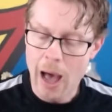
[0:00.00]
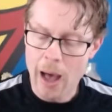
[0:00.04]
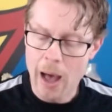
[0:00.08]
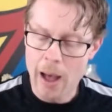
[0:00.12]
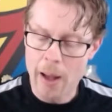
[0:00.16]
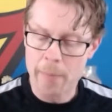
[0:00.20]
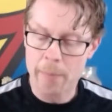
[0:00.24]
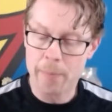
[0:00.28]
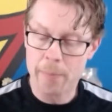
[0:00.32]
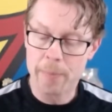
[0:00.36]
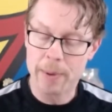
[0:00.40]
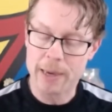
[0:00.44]

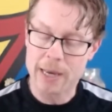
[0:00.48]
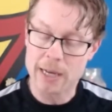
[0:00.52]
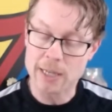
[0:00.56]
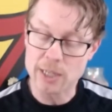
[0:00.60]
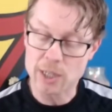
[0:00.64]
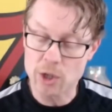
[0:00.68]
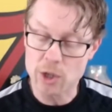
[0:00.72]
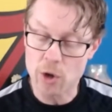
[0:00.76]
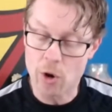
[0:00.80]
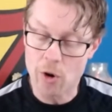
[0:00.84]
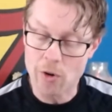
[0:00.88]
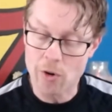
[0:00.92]
Because
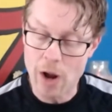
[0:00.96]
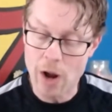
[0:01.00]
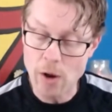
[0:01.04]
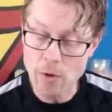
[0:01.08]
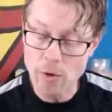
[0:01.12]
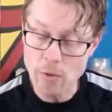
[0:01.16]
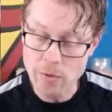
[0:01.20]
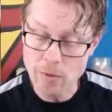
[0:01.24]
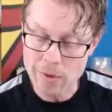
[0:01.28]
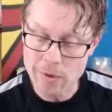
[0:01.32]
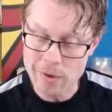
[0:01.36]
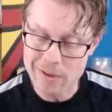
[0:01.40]
your
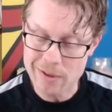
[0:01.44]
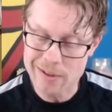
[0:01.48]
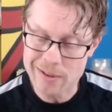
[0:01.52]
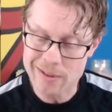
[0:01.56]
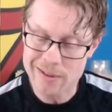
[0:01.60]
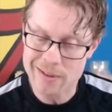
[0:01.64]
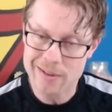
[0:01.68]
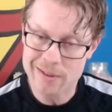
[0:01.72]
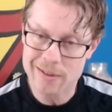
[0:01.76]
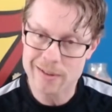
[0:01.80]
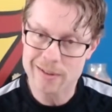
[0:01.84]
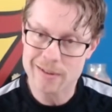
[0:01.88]
own
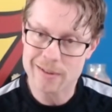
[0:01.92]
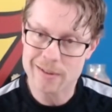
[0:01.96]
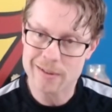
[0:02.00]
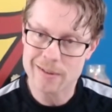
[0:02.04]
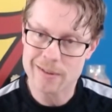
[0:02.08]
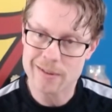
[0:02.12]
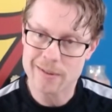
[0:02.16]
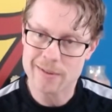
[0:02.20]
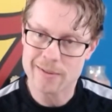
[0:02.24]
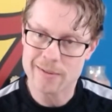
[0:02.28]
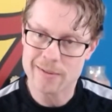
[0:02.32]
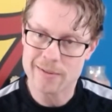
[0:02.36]

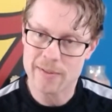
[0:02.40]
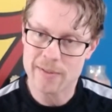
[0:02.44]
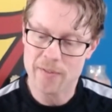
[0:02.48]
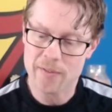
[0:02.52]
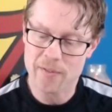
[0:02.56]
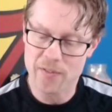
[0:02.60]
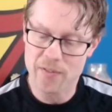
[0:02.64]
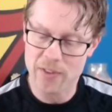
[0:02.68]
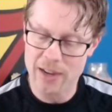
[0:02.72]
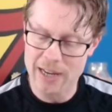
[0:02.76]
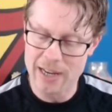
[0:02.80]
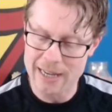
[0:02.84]

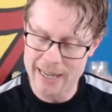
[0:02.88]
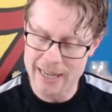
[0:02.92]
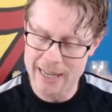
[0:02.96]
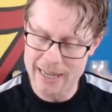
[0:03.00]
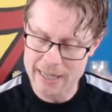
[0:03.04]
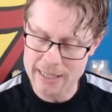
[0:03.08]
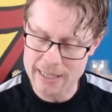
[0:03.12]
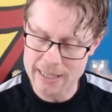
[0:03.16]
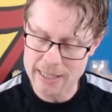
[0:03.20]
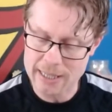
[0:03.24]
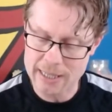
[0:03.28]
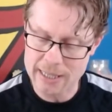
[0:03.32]

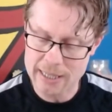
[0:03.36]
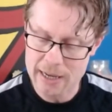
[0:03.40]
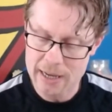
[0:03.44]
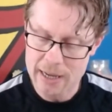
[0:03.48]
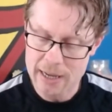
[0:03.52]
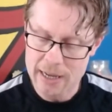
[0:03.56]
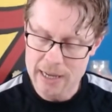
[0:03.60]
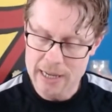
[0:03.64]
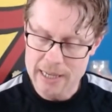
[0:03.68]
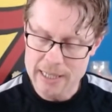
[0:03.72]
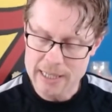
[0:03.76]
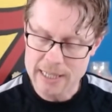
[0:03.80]
feelings
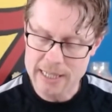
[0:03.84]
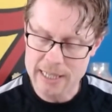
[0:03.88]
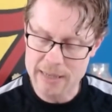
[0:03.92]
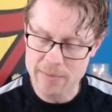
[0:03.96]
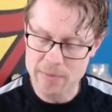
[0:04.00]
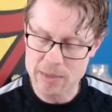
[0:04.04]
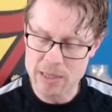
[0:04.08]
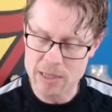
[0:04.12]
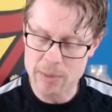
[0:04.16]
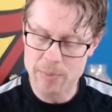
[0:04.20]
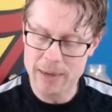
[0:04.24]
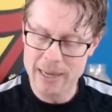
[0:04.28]
seem to
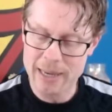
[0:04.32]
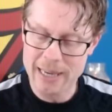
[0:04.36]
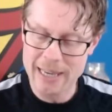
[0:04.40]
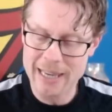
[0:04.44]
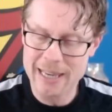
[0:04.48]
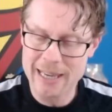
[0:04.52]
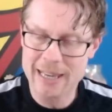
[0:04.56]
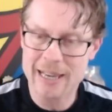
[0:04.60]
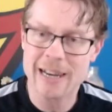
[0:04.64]
be,